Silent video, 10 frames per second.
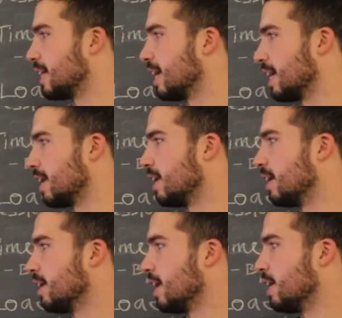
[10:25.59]
can
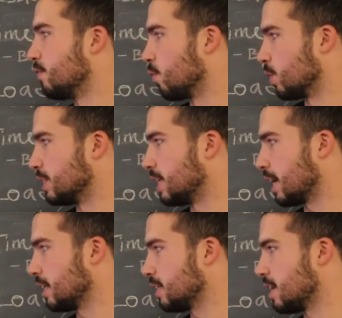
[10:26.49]
in 40
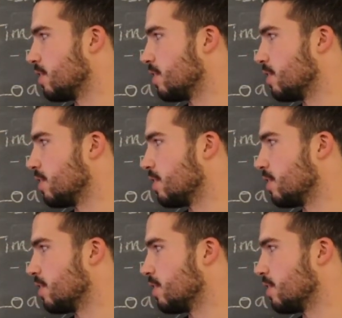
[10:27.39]
seconds,